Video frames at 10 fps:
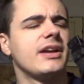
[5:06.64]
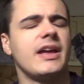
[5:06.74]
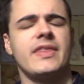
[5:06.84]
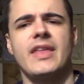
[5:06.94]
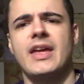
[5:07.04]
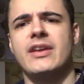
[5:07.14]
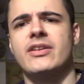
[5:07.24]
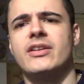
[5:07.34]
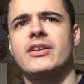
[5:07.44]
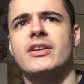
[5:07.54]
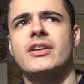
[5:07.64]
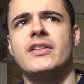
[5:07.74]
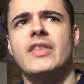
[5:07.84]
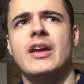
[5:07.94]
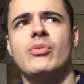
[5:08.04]
And then
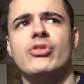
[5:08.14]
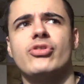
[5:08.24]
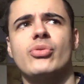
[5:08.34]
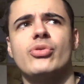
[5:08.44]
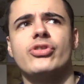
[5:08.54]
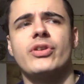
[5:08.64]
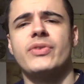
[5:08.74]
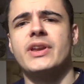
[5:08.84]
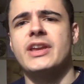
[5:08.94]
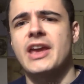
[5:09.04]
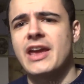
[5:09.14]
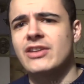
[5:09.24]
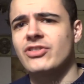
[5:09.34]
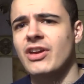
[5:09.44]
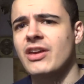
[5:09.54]
there was also, I think, the
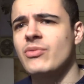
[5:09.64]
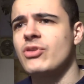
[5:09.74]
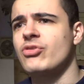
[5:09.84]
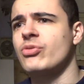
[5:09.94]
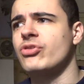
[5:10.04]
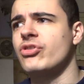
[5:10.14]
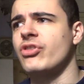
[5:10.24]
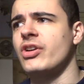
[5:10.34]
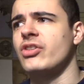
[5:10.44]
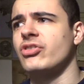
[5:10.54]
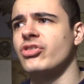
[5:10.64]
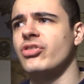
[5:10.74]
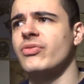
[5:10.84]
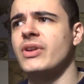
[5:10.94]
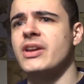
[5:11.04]
N10, which was designed as a
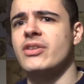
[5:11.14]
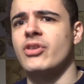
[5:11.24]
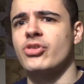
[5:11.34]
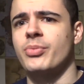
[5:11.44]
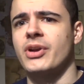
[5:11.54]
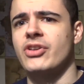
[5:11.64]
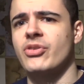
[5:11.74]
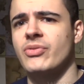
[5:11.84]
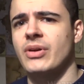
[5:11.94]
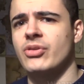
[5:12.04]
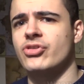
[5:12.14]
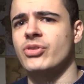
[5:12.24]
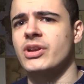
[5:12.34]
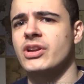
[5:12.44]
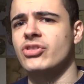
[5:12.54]
civilian respirator without a
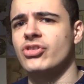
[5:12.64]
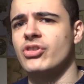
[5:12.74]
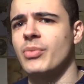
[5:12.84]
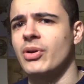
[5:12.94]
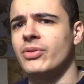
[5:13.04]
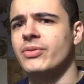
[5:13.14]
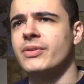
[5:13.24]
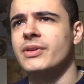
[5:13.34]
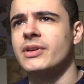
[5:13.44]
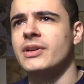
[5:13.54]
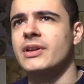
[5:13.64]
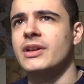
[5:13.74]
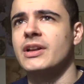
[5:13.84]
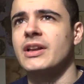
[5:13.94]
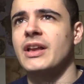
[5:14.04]
drinking tube on.
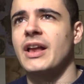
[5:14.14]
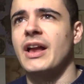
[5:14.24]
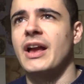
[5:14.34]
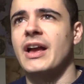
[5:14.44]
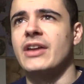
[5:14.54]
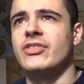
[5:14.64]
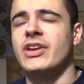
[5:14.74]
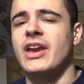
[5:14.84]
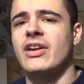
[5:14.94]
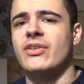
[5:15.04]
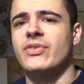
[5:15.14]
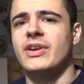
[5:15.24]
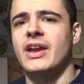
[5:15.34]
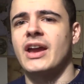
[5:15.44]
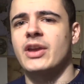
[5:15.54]
And again, I
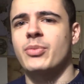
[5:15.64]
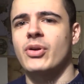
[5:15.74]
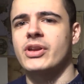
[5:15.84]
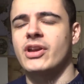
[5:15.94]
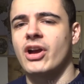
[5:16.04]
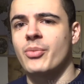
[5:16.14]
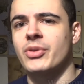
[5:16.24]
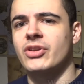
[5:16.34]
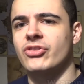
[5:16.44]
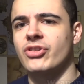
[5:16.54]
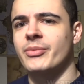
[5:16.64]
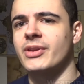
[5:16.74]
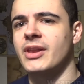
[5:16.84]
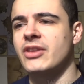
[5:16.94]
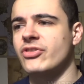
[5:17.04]
think that had polycarbonate in some of
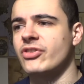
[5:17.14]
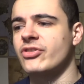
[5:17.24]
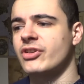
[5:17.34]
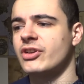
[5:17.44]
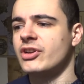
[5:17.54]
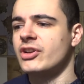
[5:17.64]
the lenses.